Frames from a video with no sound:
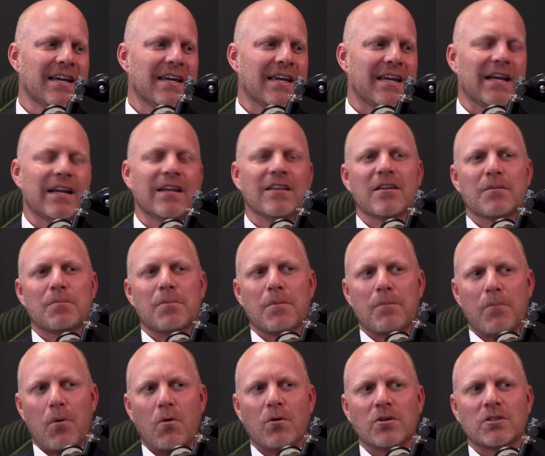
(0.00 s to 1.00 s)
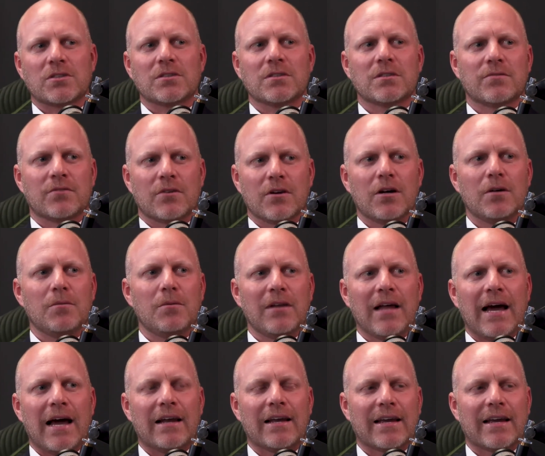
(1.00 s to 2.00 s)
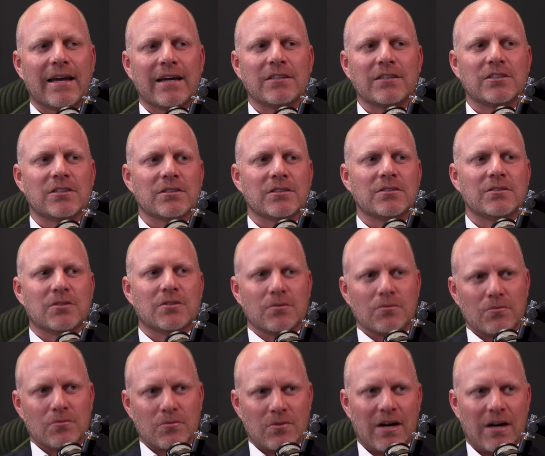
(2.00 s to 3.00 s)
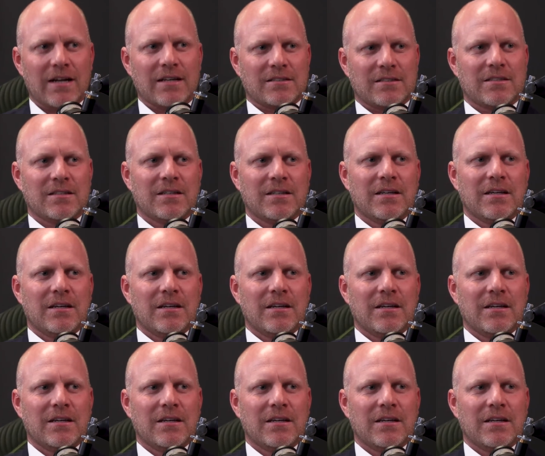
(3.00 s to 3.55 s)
getting the proportion of global allocations right.